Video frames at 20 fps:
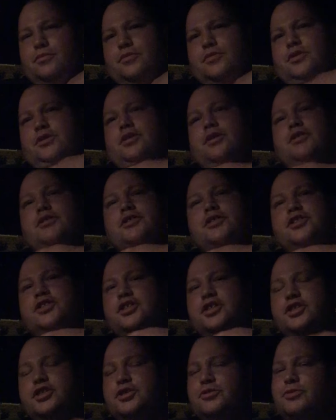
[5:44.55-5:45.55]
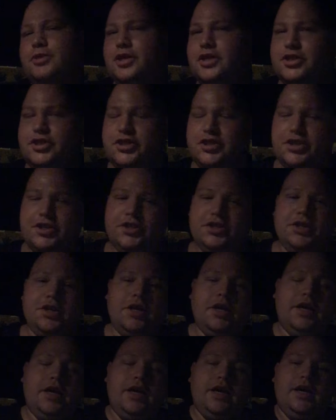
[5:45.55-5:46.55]
during the situation,
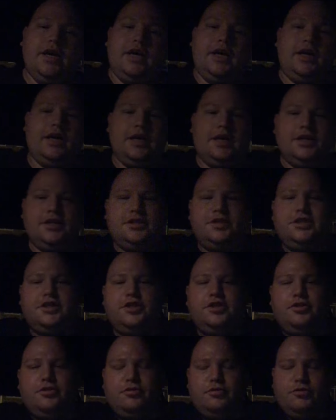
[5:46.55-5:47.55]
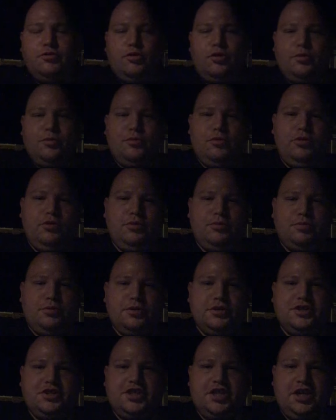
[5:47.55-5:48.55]
and did their normal
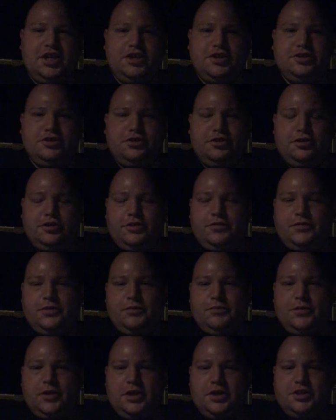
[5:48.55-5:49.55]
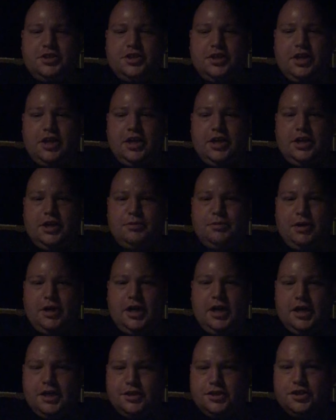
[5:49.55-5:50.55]
procedure of investigating by
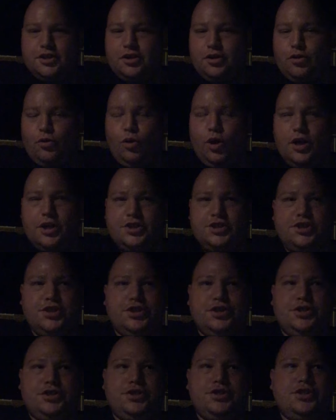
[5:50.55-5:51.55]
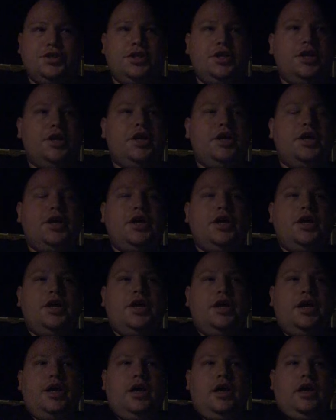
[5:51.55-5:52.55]
asking questions.
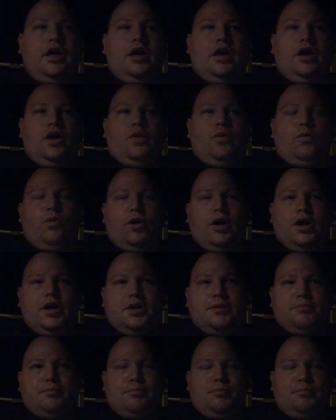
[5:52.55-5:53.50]
What